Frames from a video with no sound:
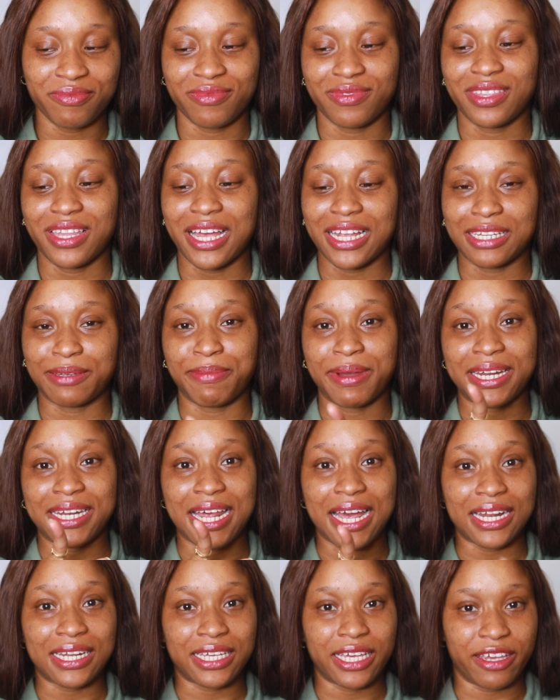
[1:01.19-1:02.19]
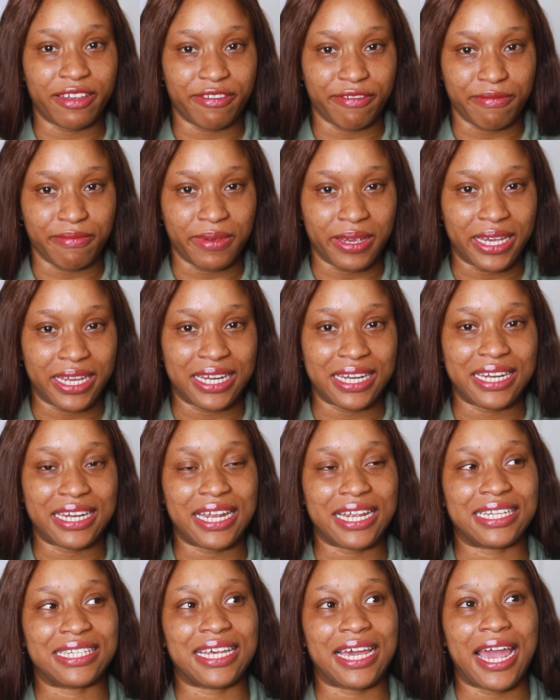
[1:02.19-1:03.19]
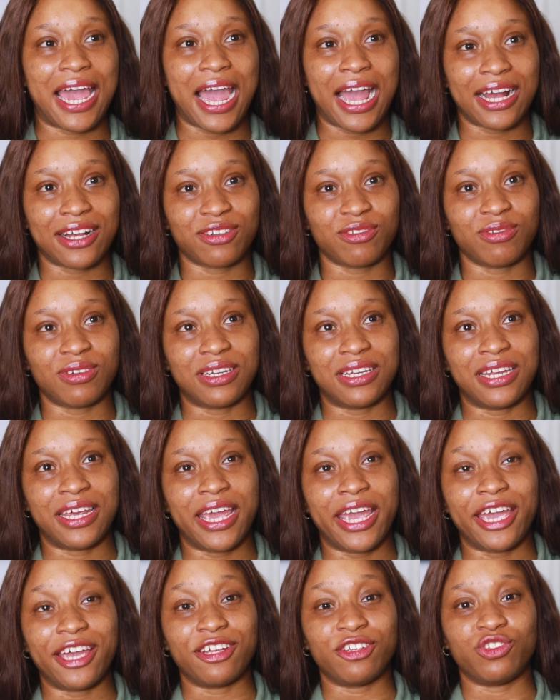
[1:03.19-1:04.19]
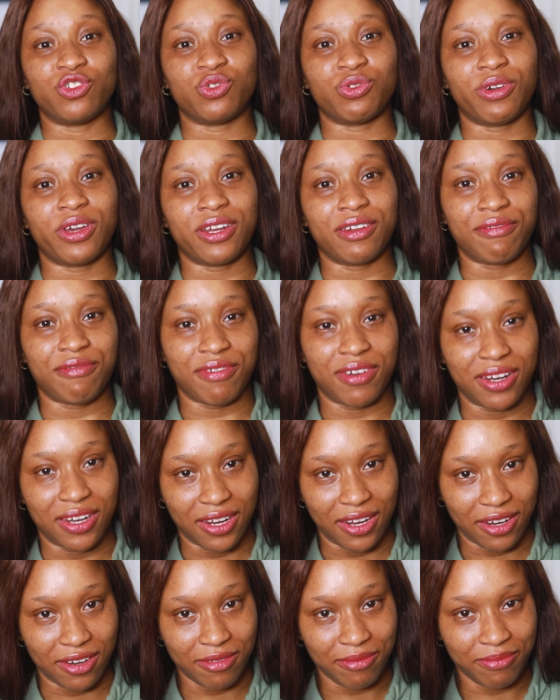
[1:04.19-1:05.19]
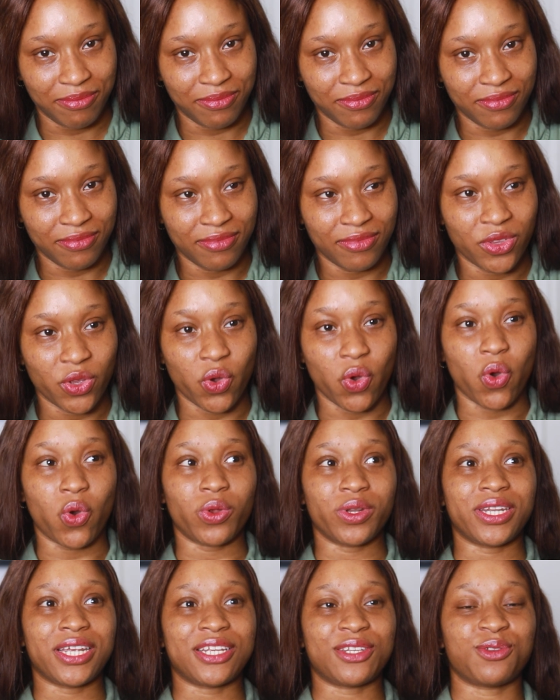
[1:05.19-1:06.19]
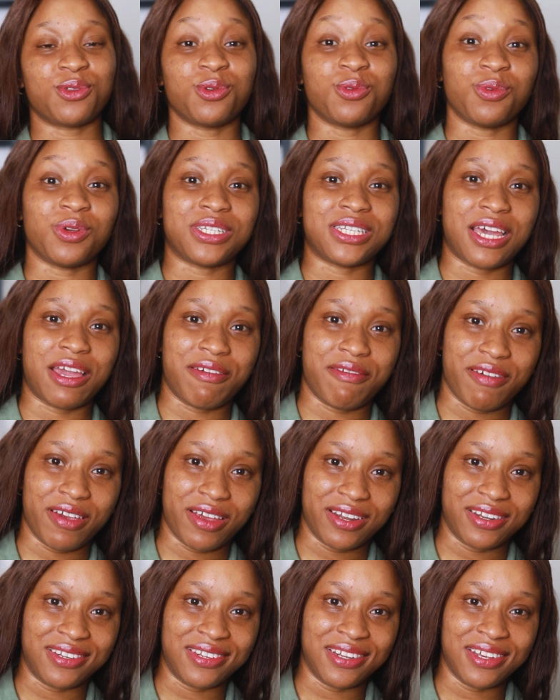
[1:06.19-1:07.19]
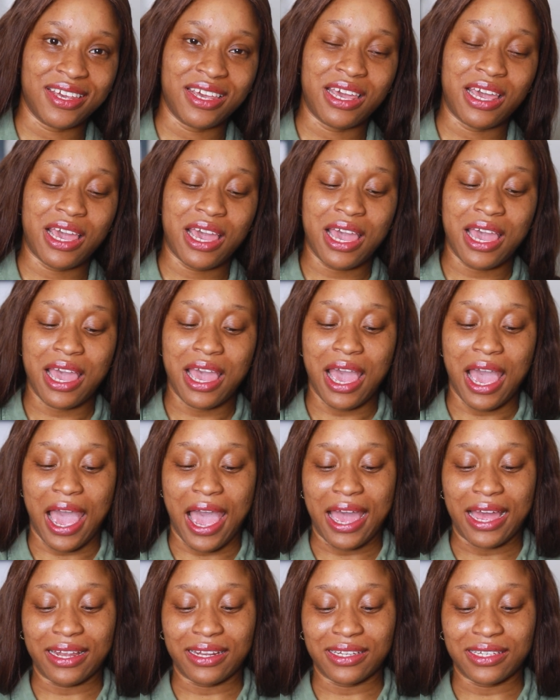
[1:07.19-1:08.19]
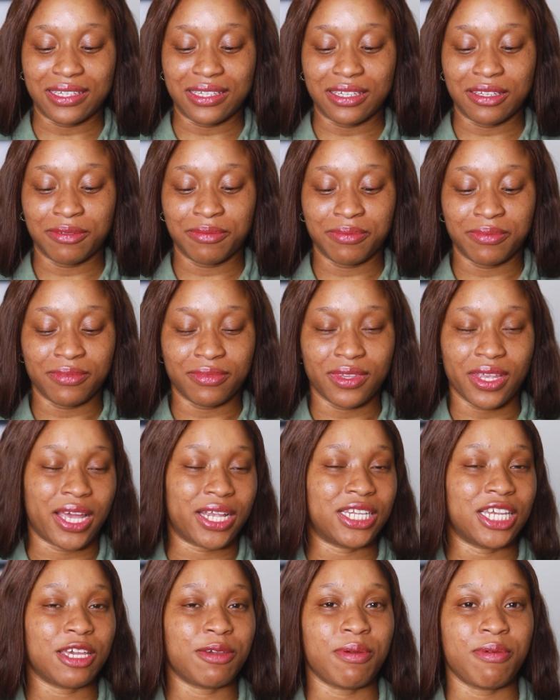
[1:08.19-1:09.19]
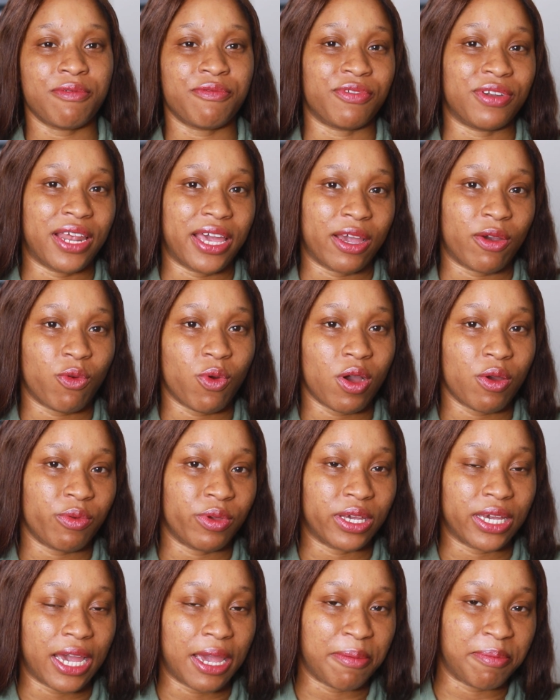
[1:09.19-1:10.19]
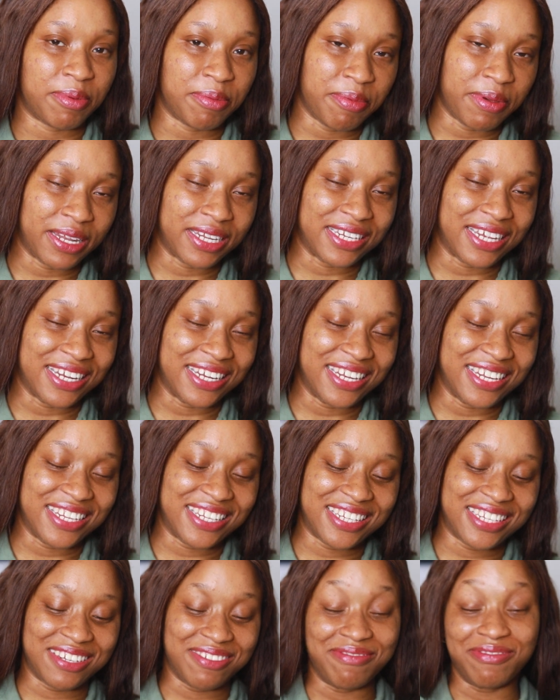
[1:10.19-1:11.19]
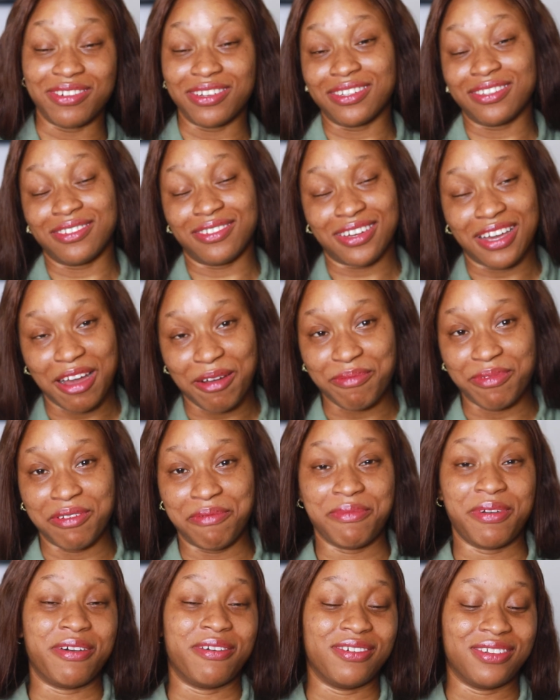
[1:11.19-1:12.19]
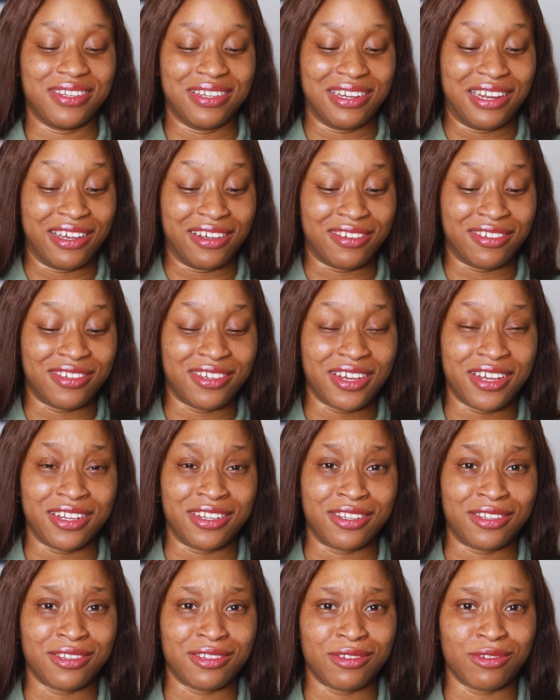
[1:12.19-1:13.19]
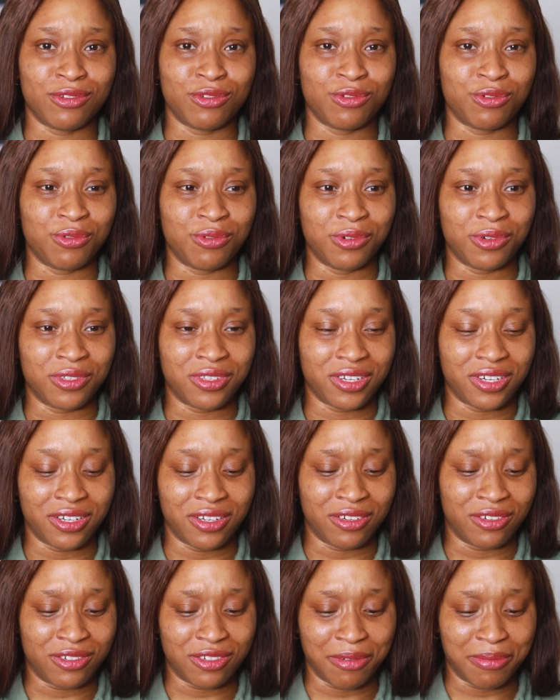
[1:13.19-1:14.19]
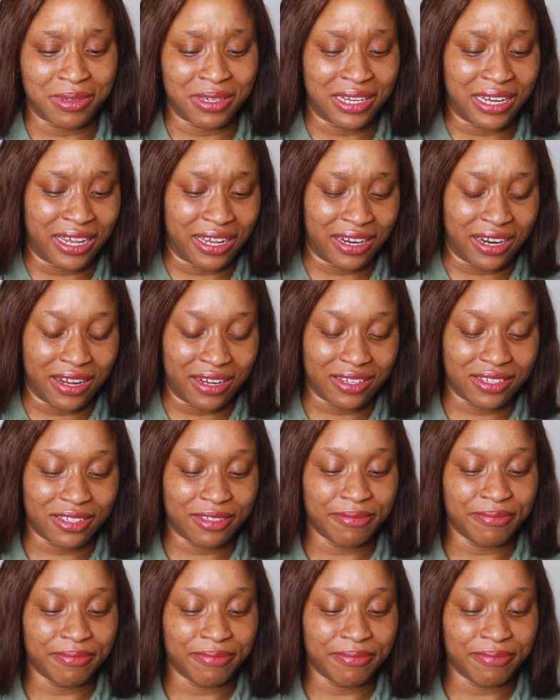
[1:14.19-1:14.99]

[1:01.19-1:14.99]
that my dad gave me that I actually enjoyed reading, understood what I read, and I think maybe for like 1 week I implemented it. Because you can't blame me, I was in like GS 2 or 3 or something like that.